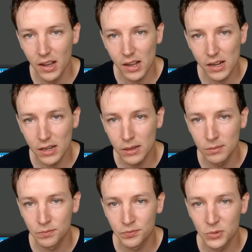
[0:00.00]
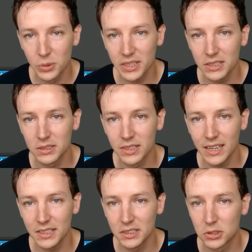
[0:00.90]
um, we can
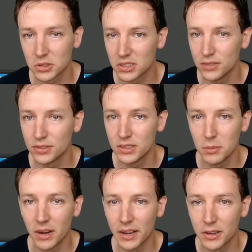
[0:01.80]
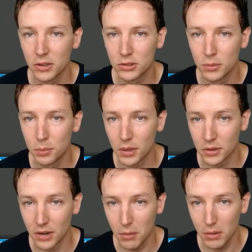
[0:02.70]
add interactivity by going to
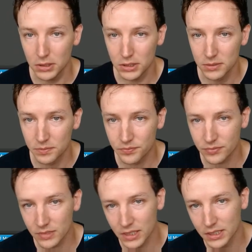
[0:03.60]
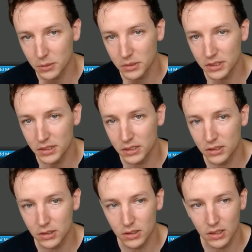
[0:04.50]
panoramas and then we
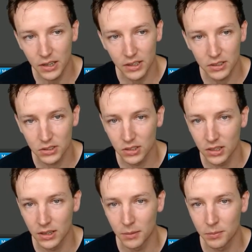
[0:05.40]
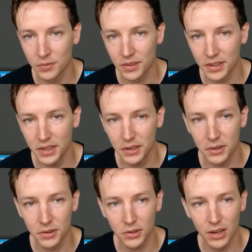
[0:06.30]
click um,
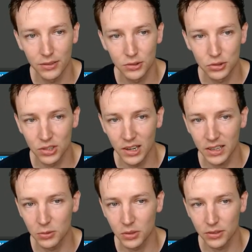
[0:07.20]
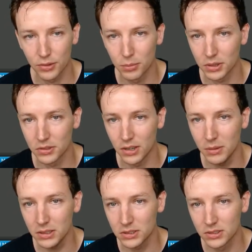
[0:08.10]
here you have to select one of the
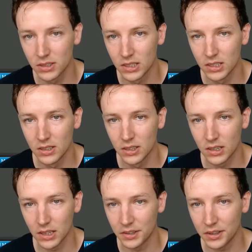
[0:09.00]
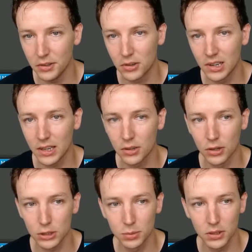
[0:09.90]
panoramas and then you click
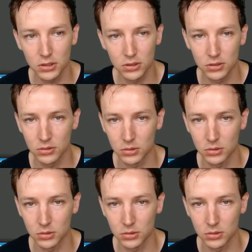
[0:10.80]
on hotspots